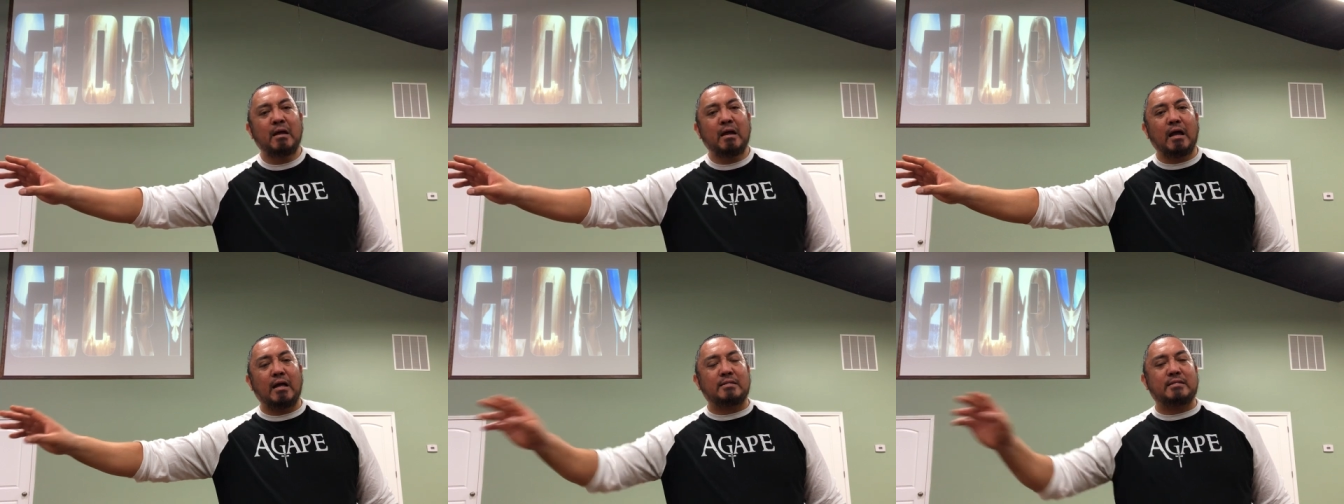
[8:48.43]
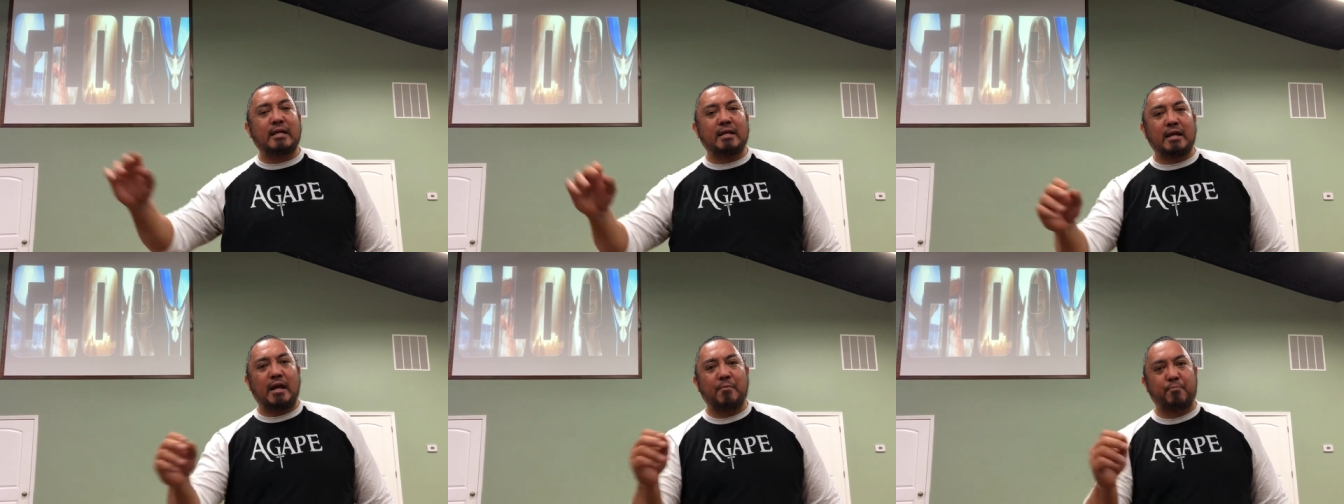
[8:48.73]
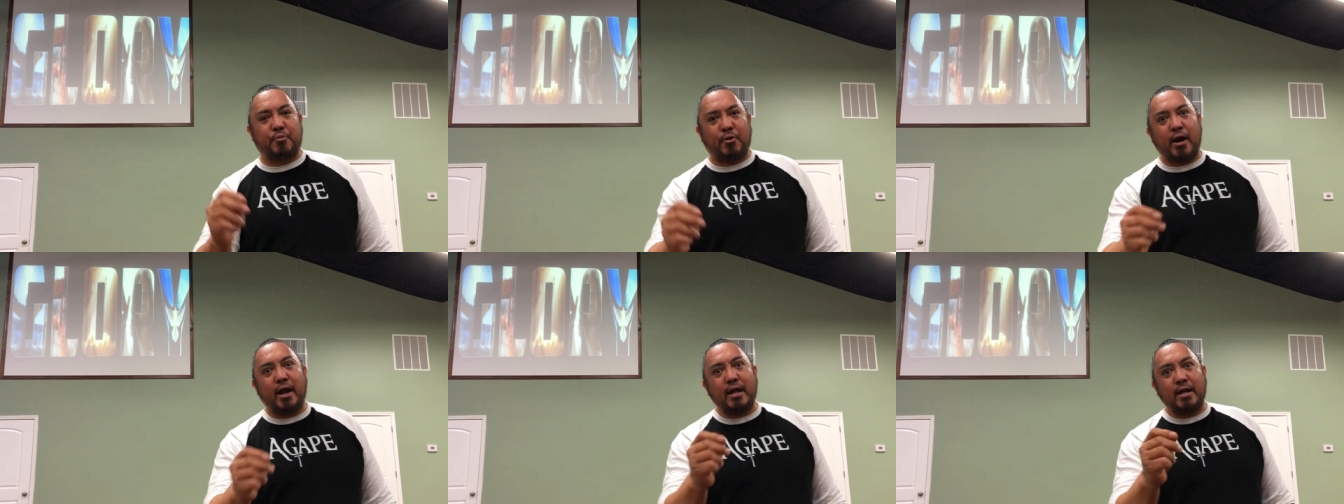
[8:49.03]
And see, and I
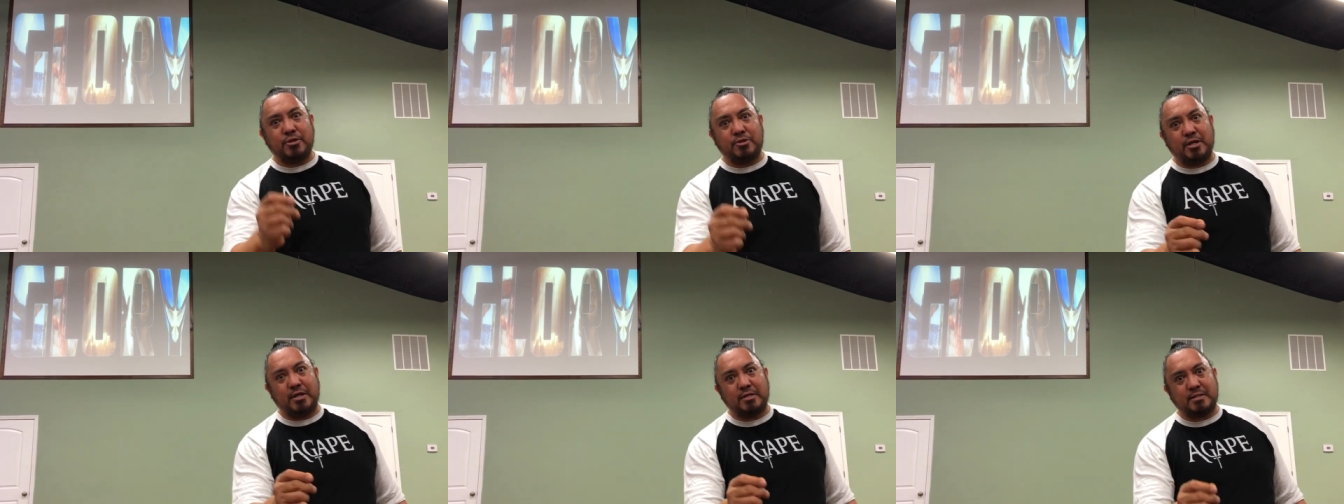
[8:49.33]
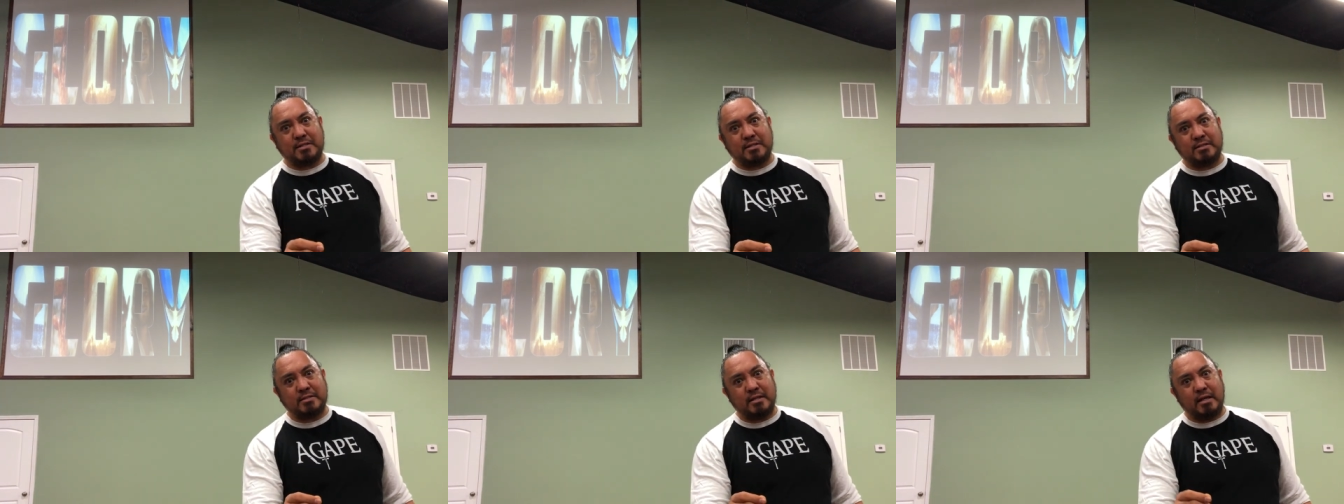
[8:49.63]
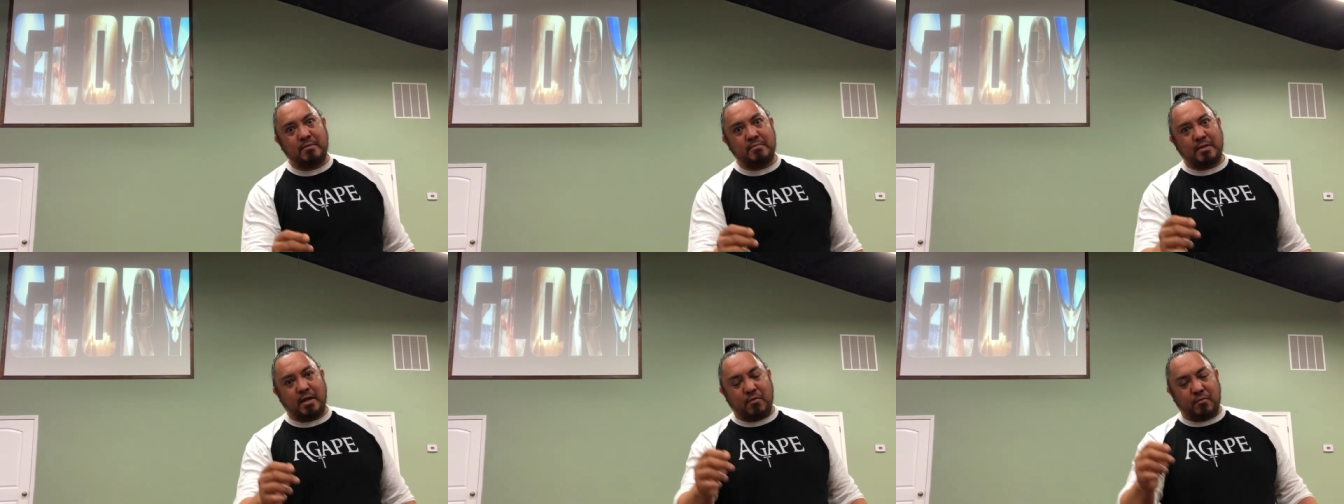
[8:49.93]
pray in Jesus'
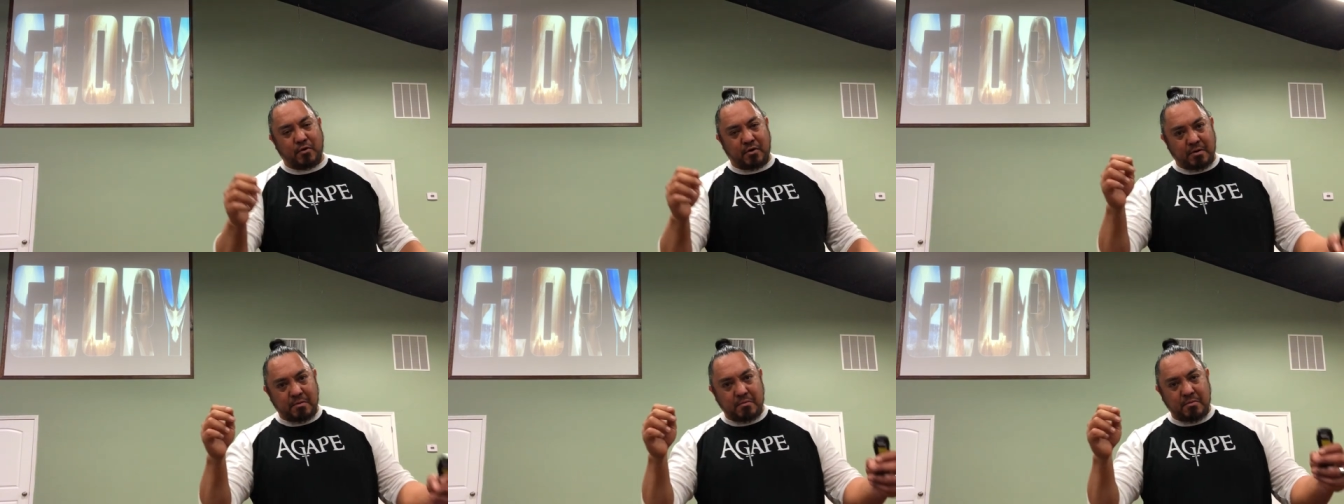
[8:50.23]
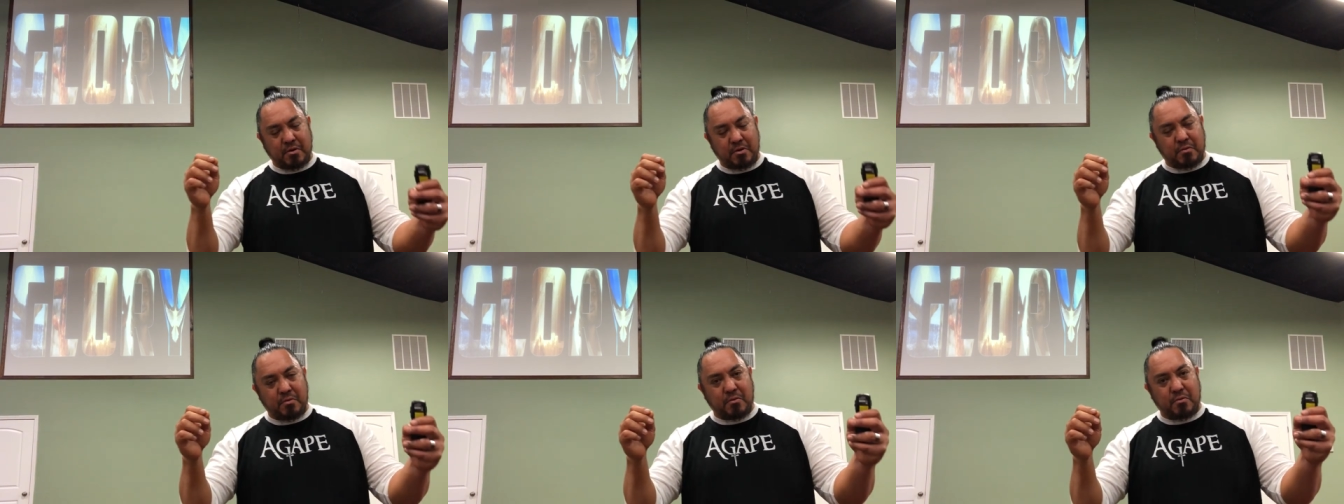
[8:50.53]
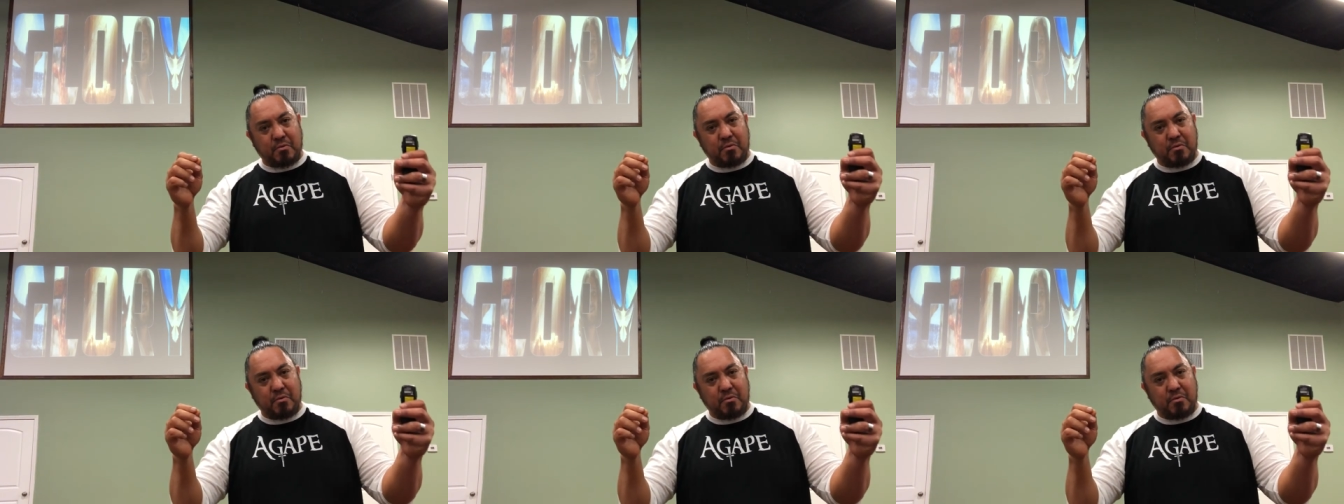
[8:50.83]
name that we're, we're,